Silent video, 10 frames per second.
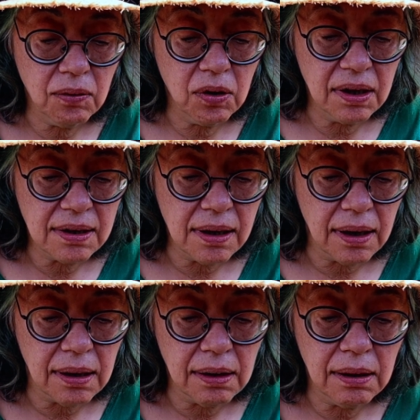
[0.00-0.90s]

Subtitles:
What is that?